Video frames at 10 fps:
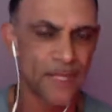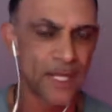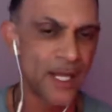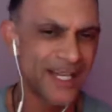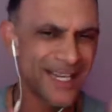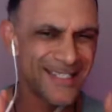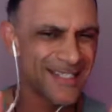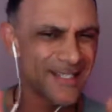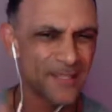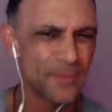and he
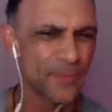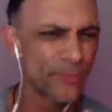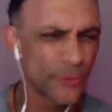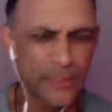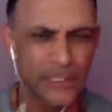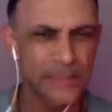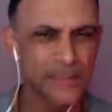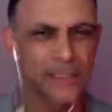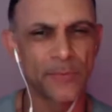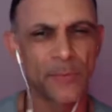says it
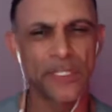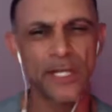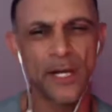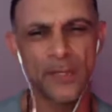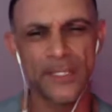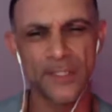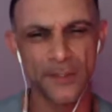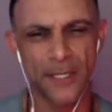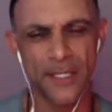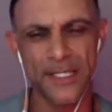brilliantly when you go into
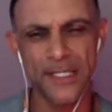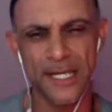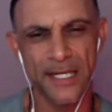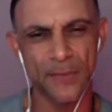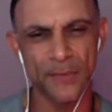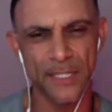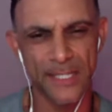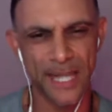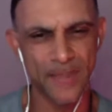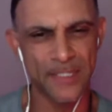understanding what these
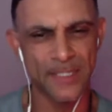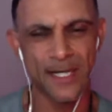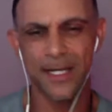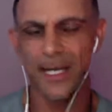habits are,